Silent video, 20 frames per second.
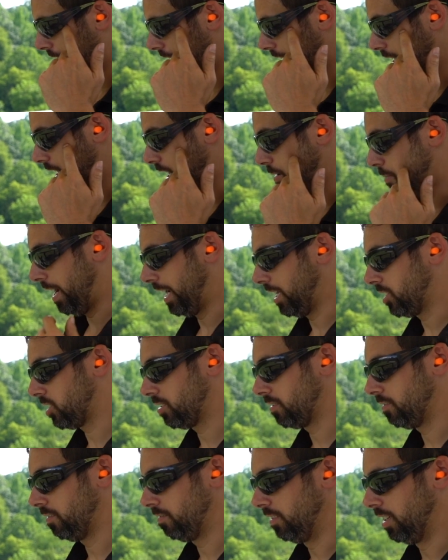He
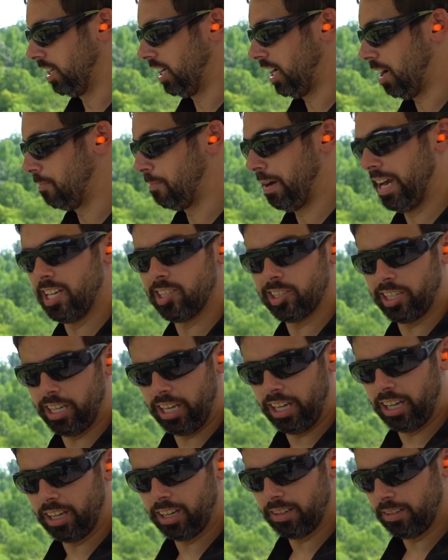makes
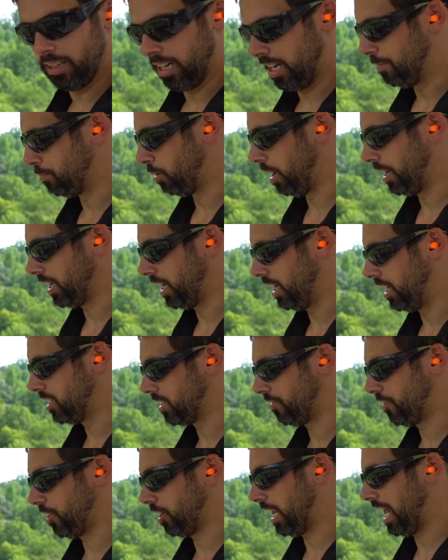amazing Bren guns.
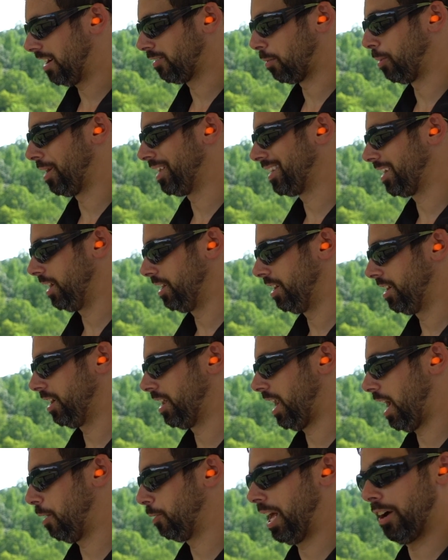If you're gonna have a Bren gun
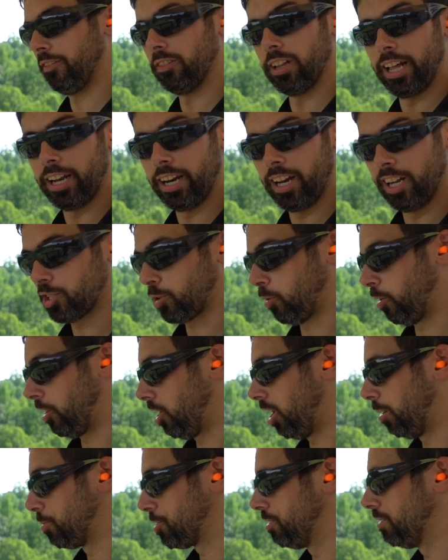done, I would have Len at Historic
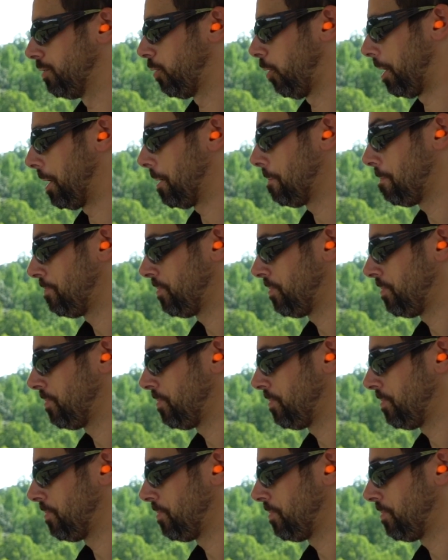Arms do it for you.